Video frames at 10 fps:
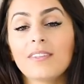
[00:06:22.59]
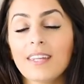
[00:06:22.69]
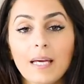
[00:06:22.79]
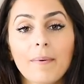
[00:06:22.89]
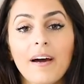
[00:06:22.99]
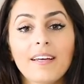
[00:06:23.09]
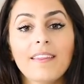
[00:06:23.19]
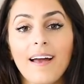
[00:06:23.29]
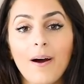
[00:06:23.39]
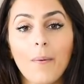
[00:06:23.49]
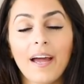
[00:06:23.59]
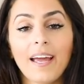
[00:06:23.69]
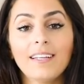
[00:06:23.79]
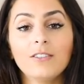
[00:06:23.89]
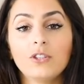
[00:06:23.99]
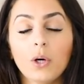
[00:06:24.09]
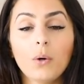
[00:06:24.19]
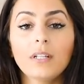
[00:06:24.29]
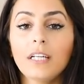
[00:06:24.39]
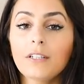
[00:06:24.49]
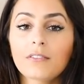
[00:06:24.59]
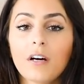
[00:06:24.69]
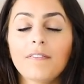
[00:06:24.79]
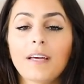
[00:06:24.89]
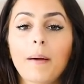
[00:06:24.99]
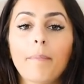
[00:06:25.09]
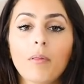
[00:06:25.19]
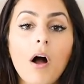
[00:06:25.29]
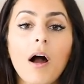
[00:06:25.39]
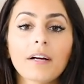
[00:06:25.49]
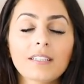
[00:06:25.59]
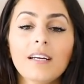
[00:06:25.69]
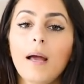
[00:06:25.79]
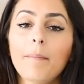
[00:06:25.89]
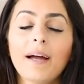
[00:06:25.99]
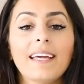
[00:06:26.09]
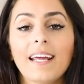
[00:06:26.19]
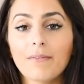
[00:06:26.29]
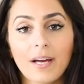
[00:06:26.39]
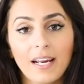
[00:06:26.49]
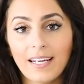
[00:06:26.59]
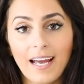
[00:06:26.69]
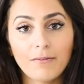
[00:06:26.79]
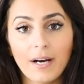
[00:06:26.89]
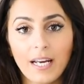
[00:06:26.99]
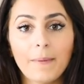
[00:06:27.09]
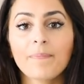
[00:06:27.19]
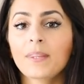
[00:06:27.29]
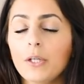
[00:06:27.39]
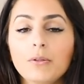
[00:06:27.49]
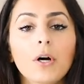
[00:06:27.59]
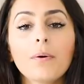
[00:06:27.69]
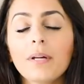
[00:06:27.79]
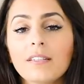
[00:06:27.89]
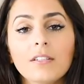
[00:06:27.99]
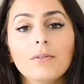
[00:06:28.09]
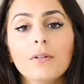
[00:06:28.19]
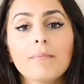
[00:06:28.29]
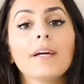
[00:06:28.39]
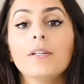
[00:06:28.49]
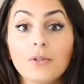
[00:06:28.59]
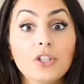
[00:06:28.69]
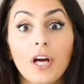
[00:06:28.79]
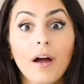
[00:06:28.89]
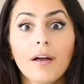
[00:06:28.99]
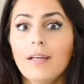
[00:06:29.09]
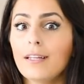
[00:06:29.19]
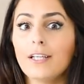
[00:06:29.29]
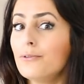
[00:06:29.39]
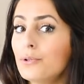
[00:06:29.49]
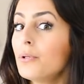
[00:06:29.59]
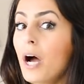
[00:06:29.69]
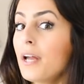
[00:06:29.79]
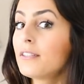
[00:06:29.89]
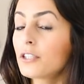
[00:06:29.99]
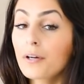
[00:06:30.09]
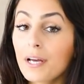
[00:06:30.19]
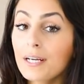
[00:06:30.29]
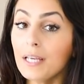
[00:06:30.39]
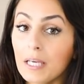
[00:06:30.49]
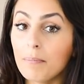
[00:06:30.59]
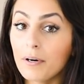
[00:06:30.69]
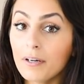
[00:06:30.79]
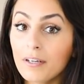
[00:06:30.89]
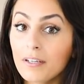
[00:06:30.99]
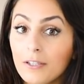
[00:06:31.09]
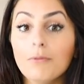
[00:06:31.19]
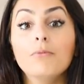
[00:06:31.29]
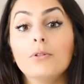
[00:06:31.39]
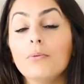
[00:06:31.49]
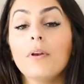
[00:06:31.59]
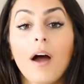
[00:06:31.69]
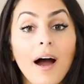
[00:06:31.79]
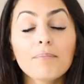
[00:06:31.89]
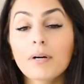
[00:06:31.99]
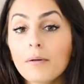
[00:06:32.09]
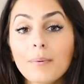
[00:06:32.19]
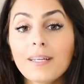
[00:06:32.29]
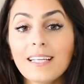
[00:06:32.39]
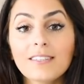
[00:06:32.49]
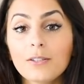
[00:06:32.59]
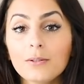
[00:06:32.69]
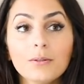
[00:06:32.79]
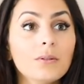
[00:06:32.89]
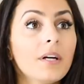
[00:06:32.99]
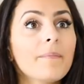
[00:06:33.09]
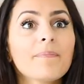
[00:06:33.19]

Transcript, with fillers: is think about it in that way and don't let yourself get blocked by getting ready to get ready. You don't need to do the minutia. Like you do not need to create an ebook. You do not probably need to